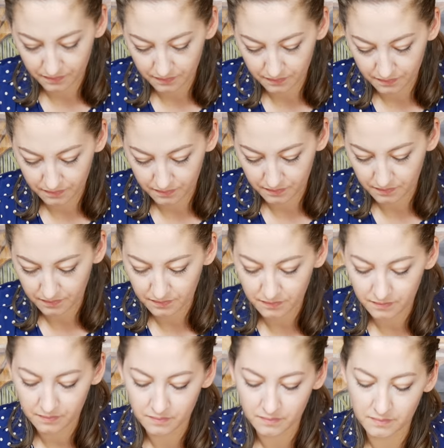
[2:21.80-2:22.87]

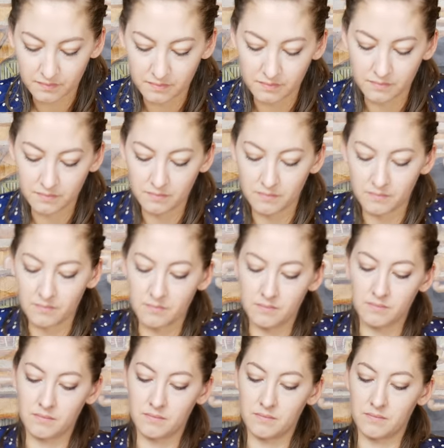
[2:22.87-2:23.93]

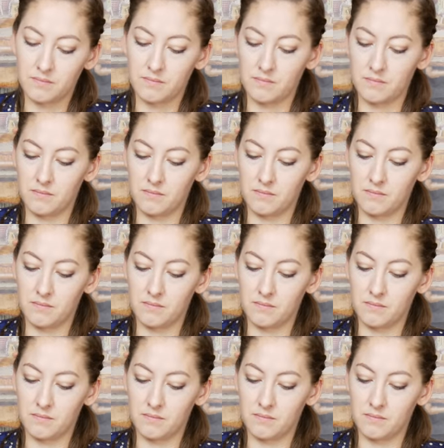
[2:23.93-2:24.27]
(silence)